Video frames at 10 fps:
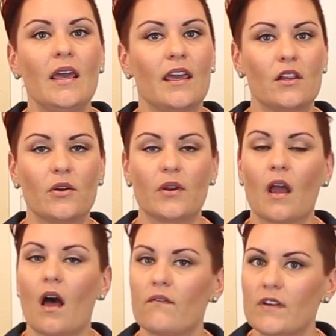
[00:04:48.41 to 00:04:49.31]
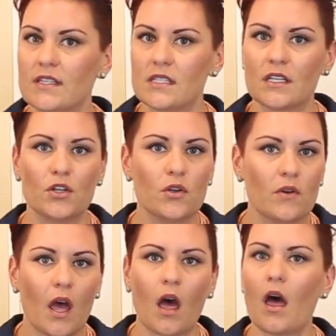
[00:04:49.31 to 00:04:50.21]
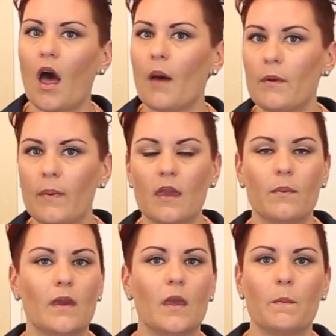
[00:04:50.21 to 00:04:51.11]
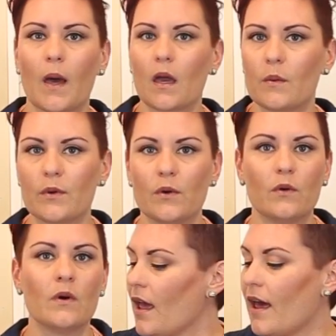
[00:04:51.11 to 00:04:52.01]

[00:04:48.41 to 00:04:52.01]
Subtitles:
including obviously Nuna, UPPAbaby, Bugaboo.